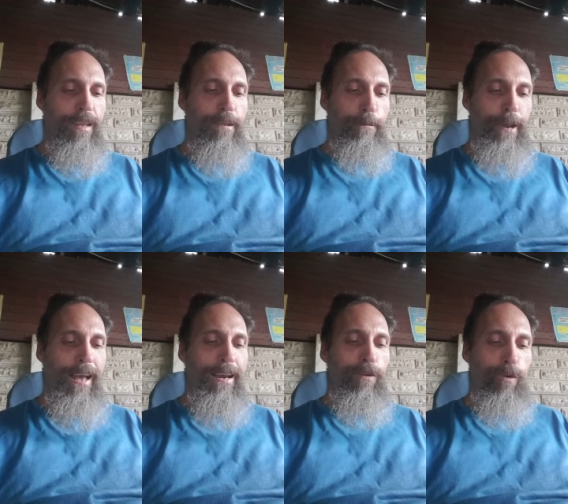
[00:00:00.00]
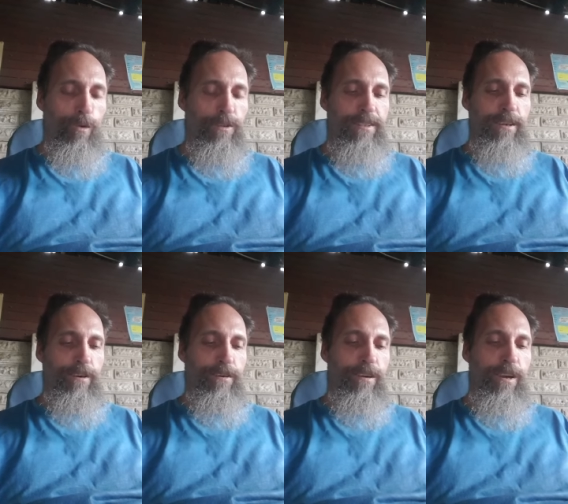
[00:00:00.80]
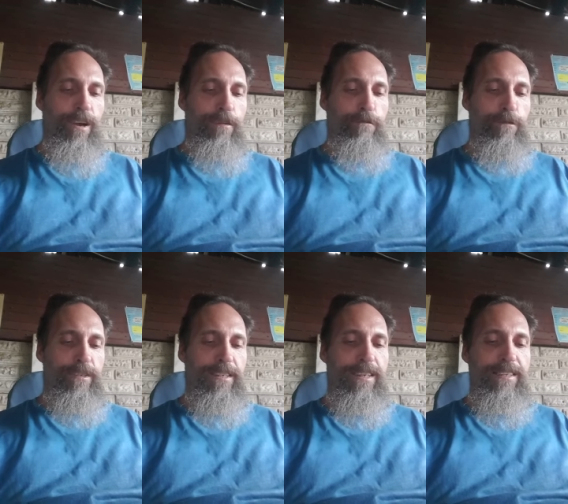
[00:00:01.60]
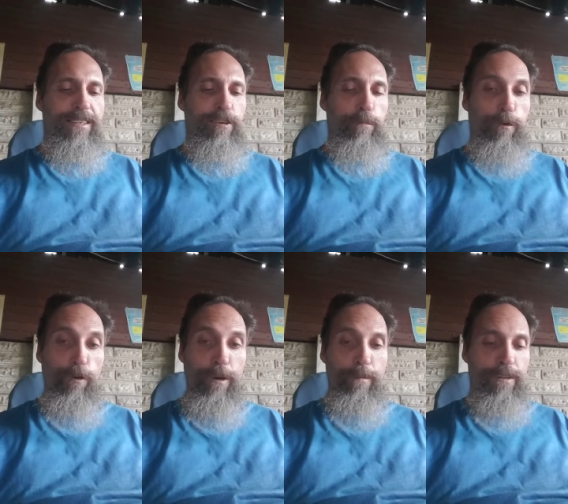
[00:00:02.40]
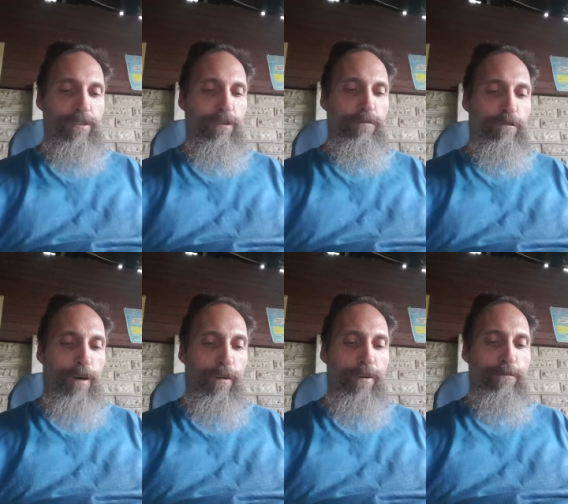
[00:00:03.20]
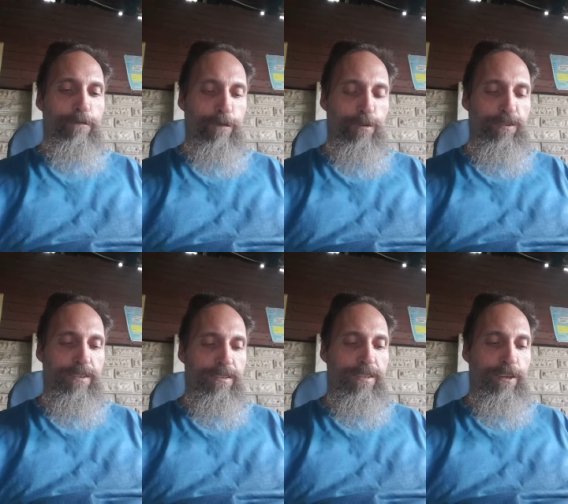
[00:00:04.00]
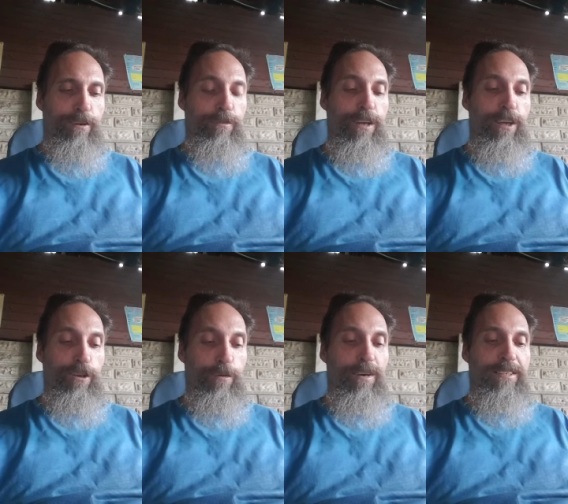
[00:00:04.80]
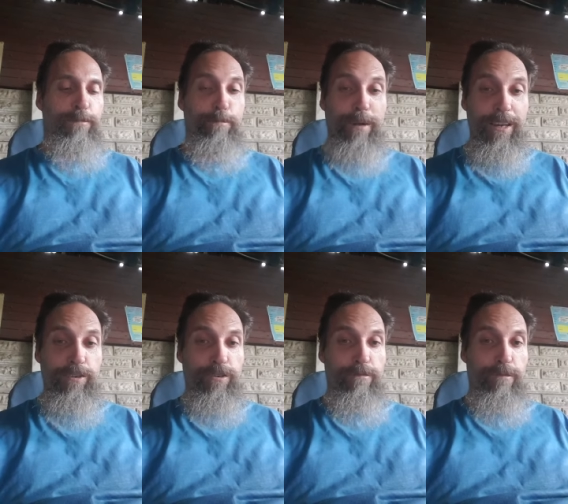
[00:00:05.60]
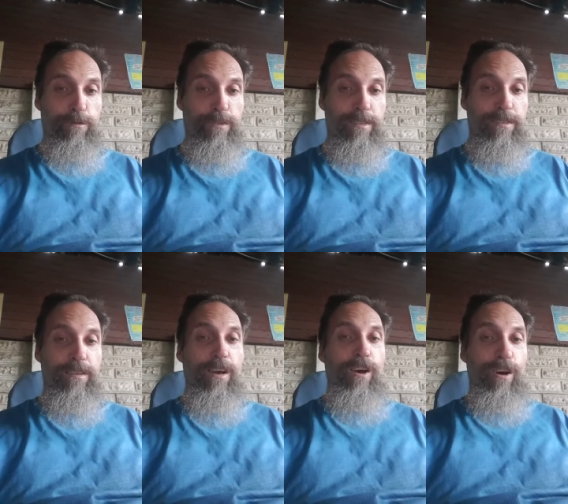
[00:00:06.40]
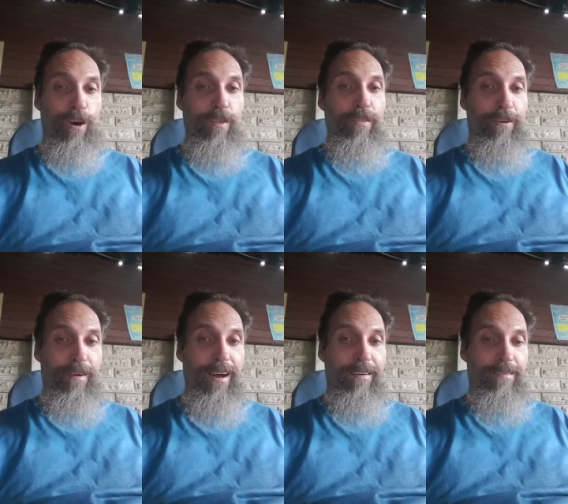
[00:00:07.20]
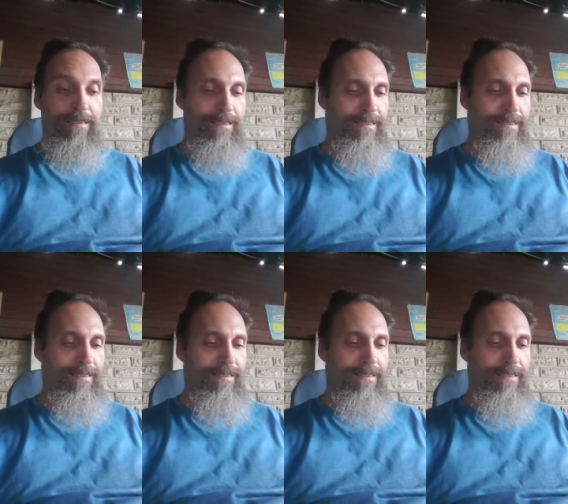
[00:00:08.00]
The plan also foresees the deployment of foreign forces, including US military forces, on the ground.